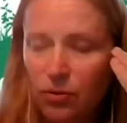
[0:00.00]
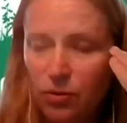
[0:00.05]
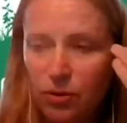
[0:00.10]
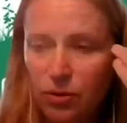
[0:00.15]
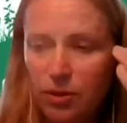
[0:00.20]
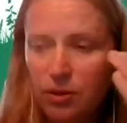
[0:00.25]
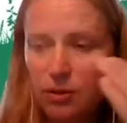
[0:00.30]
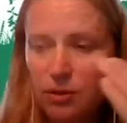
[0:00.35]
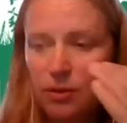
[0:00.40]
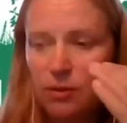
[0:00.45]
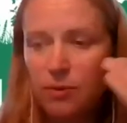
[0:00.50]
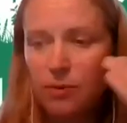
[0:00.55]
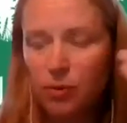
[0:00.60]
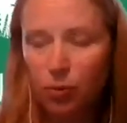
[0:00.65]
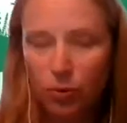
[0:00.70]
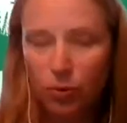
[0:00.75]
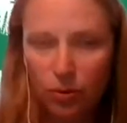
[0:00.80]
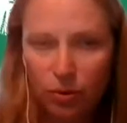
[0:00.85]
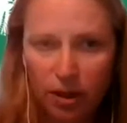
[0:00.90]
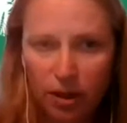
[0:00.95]
orchards with
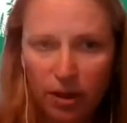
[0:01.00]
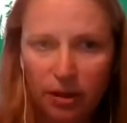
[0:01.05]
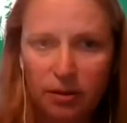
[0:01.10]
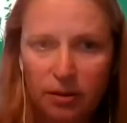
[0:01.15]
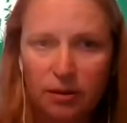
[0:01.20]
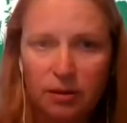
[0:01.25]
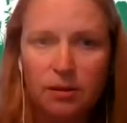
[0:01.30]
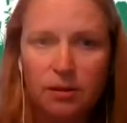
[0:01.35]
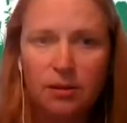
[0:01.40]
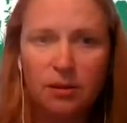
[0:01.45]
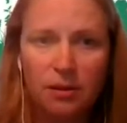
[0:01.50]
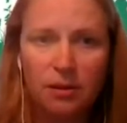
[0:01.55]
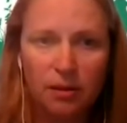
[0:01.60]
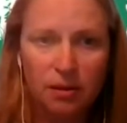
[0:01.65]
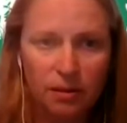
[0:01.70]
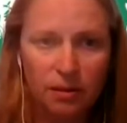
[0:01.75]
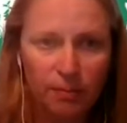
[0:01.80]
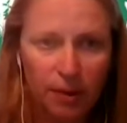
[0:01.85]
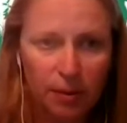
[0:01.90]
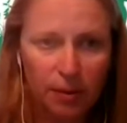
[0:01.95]
wall gardens,
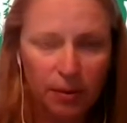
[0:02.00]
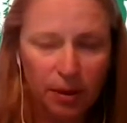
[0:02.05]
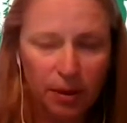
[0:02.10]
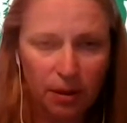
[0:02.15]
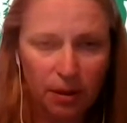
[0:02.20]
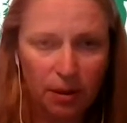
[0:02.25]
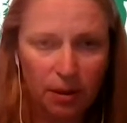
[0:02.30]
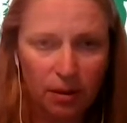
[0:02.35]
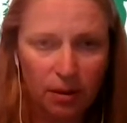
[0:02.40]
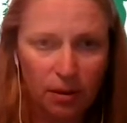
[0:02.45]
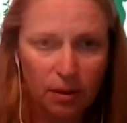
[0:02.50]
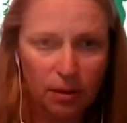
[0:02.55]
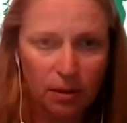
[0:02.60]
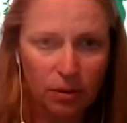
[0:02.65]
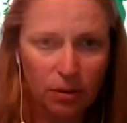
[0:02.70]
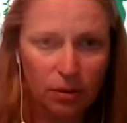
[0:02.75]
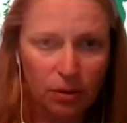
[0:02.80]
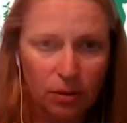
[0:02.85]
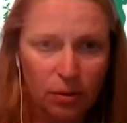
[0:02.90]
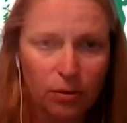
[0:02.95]
and maybe they're
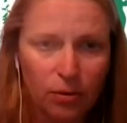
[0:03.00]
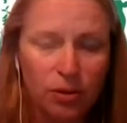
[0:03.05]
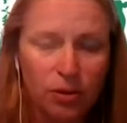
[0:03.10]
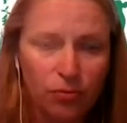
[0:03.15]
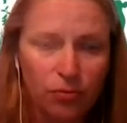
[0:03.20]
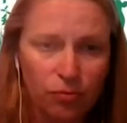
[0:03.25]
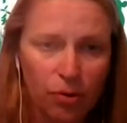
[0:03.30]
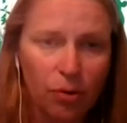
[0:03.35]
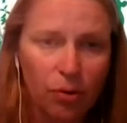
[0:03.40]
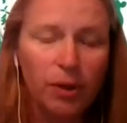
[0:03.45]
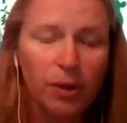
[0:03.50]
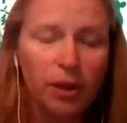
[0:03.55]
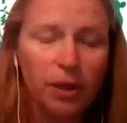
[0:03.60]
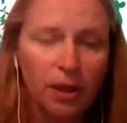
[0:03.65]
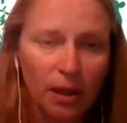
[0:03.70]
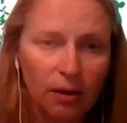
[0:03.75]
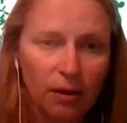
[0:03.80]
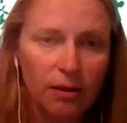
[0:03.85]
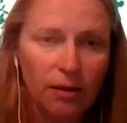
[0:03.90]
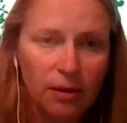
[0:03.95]
good growing
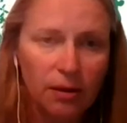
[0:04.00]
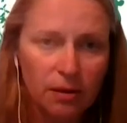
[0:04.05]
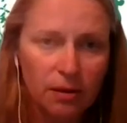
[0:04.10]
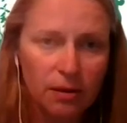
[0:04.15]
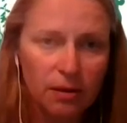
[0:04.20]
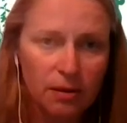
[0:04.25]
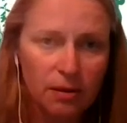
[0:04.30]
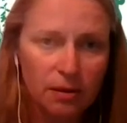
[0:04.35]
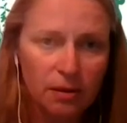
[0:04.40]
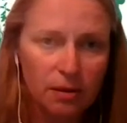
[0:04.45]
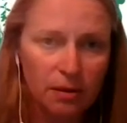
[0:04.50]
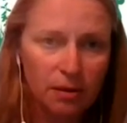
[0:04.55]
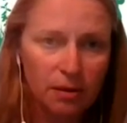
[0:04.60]
areas